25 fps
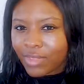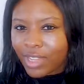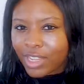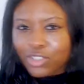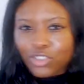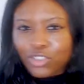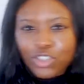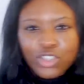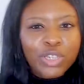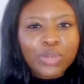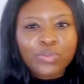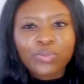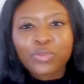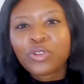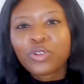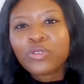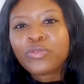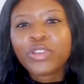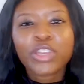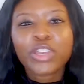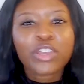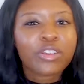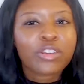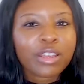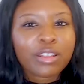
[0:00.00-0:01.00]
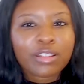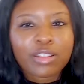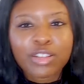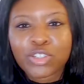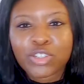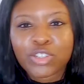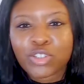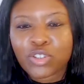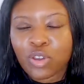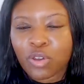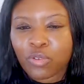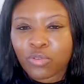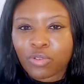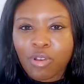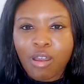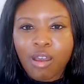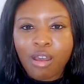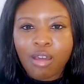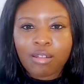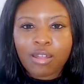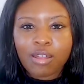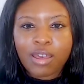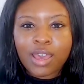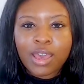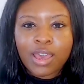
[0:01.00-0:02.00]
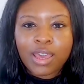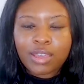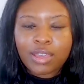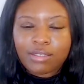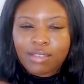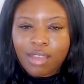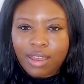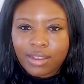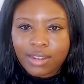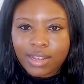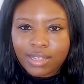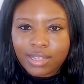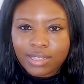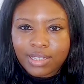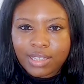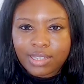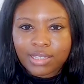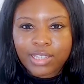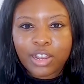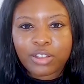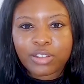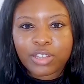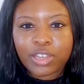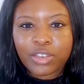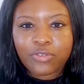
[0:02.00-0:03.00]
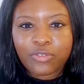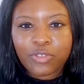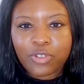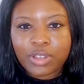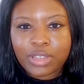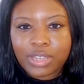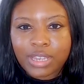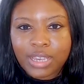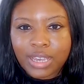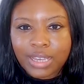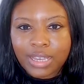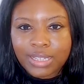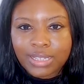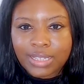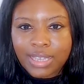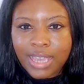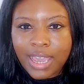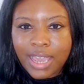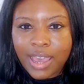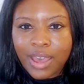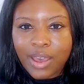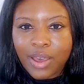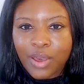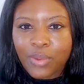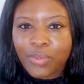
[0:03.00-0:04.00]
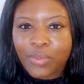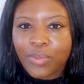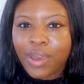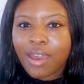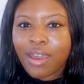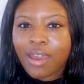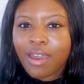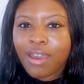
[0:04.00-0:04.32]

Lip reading: just improving your English overall, not necessarily for the exam,